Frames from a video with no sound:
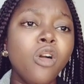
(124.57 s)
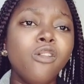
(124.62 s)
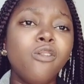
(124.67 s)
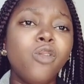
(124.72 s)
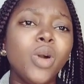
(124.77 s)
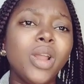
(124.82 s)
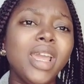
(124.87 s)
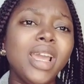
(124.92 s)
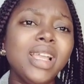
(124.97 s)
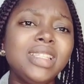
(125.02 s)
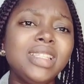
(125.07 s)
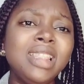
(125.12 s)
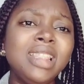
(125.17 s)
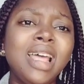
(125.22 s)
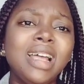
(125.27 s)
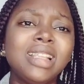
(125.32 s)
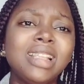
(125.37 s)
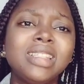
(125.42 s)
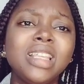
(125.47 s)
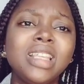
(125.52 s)
Forgetting
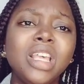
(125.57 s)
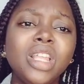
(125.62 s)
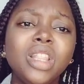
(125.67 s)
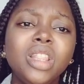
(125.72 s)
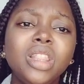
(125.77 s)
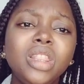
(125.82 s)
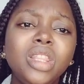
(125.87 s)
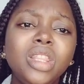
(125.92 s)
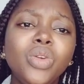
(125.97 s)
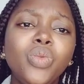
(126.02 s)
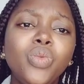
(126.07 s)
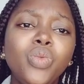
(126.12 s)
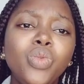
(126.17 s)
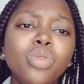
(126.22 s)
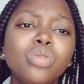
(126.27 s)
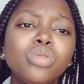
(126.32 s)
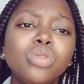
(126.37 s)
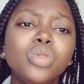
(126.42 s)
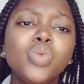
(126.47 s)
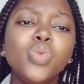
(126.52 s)
that the
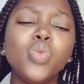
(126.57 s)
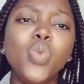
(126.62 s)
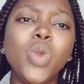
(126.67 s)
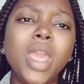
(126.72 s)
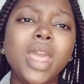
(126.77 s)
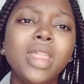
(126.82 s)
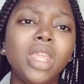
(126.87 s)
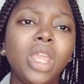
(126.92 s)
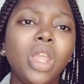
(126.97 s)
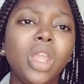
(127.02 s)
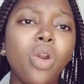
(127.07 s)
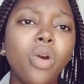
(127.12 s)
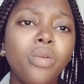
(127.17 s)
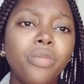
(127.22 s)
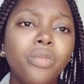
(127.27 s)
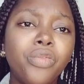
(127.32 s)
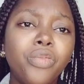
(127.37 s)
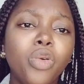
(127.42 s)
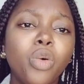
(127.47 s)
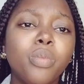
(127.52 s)
roots where they
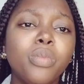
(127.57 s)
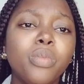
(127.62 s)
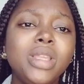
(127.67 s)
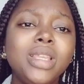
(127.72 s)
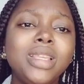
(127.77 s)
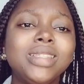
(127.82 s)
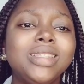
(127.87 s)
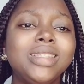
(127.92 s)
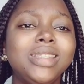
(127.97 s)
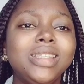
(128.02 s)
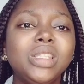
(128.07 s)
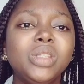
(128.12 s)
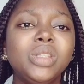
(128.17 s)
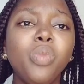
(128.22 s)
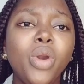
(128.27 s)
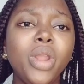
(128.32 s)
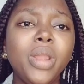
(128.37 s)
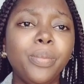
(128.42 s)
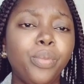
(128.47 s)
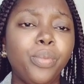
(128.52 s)
come from, it is
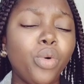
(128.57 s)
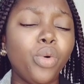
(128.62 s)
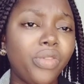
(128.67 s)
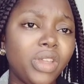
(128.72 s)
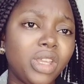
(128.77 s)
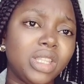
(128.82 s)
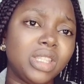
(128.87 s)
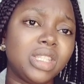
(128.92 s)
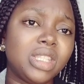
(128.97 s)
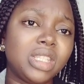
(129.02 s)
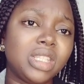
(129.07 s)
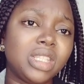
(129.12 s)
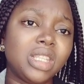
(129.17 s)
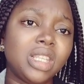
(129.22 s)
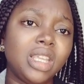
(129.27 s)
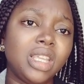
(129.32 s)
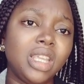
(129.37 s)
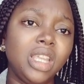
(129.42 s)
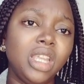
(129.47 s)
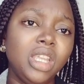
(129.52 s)
more important.
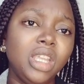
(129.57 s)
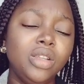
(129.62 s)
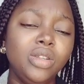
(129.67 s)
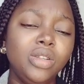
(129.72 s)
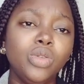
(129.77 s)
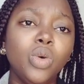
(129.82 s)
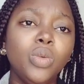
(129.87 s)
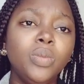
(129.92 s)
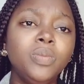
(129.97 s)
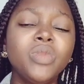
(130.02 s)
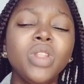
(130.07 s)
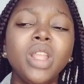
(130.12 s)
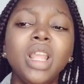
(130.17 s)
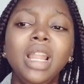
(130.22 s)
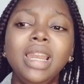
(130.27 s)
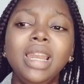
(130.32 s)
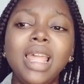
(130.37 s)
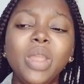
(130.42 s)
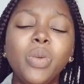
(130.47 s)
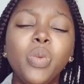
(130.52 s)
You know,
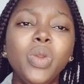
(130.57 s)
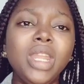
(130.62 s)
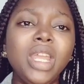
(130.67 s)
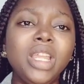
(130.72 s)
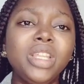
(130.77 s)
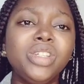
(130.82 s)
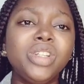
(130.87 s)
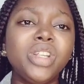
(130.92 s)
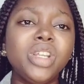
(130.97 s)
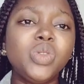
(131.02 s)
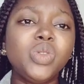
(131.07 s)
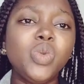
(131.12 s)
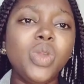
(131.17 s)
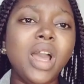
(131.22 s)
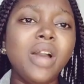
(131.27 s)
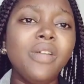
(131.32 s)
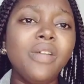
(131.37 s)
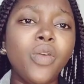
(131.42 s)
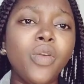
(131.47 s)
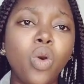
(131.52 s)
like we Nigerians, we
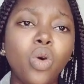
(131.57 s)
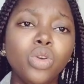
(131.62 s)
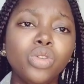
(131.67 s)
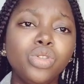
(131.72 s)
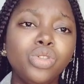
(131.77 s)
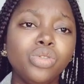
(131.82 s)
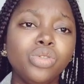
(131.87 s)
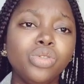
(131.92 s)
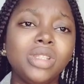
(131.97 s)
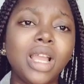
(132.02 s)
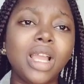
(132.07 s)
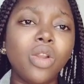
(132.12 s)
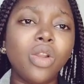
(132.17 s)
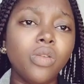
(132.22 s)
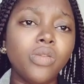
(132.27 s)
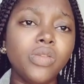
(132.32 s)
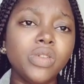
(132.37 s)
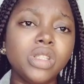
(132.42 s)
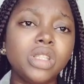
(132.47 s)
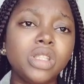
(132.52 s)
have cultures that
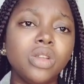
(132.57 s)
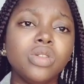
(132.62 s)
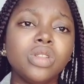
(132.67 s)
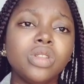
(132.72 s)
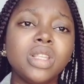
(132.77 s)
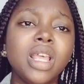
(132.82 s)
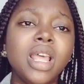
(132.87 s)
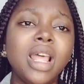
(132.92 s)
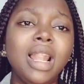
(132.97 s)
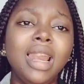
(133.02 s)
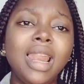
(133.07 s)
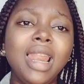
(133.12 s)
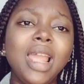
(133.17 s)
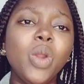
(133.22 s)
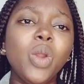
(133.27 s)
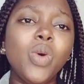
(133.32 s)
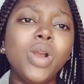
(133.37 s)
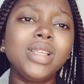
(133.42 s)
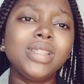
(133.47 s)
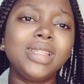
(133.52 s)
govern us.
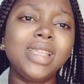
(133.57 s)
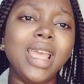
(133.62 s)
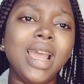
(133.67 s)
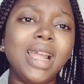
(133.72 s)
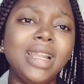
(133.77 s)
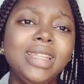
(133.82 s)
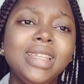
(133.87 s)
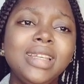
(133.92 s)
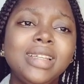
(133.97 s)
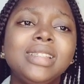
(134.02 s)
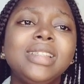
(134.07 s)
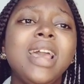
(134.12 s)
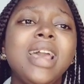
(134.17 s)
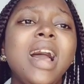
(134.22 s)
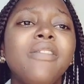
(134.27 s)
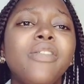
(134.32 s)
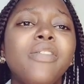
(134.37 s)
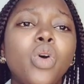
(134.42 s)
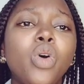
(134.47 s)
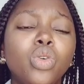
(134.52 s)
Likewise, Ghanaians, they
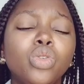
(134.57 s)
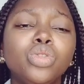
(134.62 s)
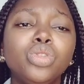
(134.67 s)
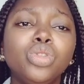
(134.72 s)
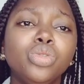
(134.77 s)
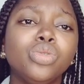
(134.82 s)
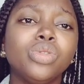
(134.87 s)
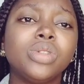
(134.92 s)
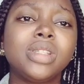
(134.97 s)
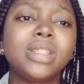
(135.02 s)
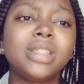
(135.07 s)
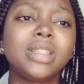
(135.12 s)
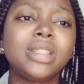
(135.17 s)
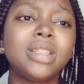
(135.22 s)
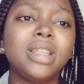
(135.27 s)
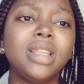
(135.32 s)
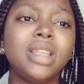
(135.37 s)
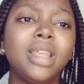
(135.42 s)
have cultures.